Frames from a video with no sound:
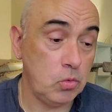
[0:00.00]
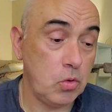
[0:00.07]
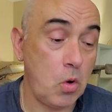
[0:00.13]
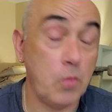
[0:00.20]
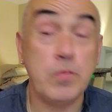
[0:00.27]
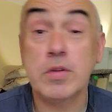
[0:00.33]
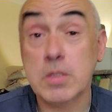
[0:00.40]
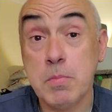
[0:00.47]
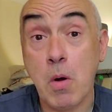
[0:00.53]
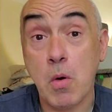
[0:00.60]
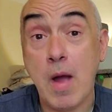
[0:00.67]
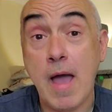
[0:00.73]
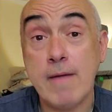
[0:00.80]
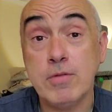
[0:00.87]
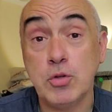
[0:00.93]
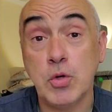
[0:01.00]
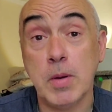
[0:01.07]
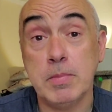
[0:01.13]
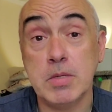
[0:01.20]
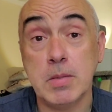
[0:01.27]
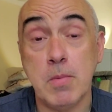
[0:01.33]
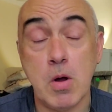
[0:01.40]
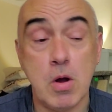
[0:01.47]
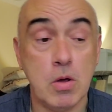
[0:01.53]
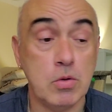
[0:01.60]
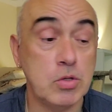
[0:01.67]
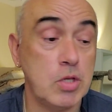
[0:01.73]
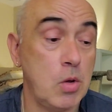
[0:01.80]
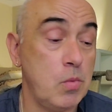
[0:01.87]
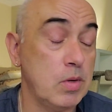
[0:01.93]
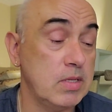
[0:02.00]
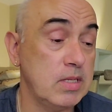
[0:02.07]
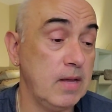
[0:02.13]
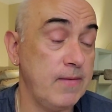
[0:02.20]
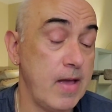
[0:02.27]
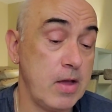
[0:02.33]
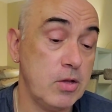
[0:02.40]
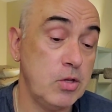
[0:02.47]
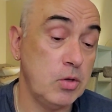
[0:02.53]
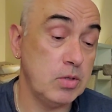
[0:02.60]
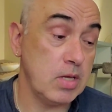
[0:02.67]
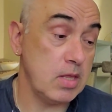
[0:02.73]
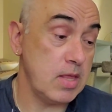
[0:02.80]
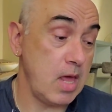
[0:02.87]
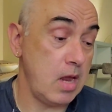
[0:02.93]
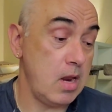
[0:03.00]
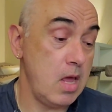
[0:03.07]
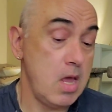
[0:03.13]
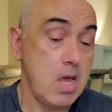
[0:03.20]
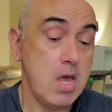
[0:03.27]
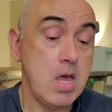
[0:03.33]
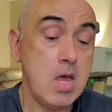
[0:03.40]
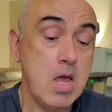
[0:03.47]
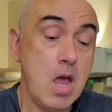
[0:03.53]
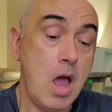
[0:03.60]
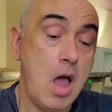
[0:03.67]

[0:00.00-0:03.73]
soon, hopefully tomorrow. I have a trip tomorrow, so we'll see if I can use it then.